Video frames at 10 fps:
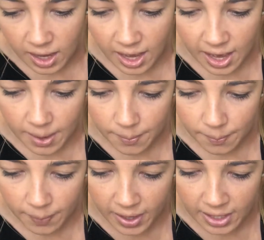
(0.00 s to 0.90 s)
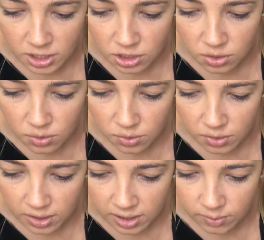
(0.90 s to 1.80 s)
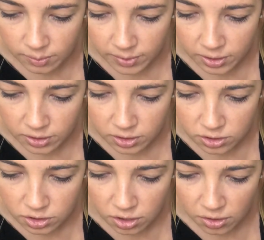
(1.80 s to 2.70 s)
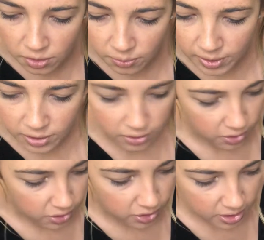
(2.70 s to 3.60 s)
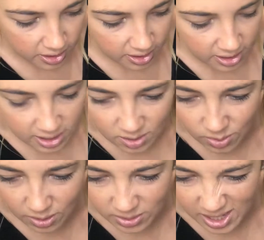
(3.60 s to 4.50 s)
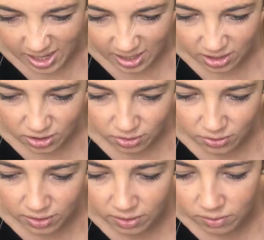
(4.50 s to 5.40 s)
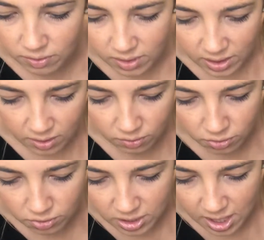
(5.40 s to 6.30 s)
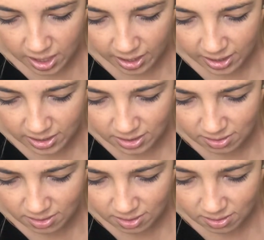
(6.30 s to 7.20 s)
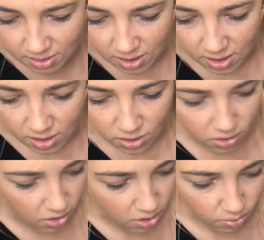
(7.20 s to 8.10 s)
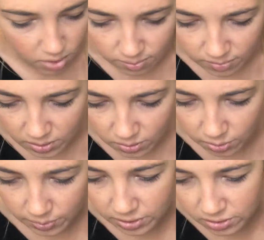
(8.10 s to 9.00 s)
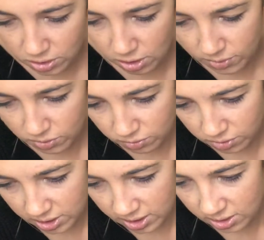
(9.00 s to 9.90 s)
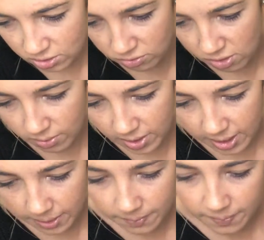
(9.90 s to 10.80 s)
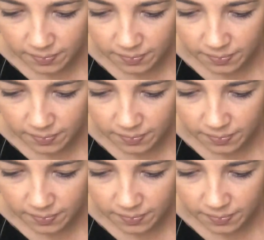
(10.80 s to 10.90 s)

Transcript: but I just thought it would be good to show, because this is why I was saying, like, you know, the root dying is not a problem at all because so much root is growing.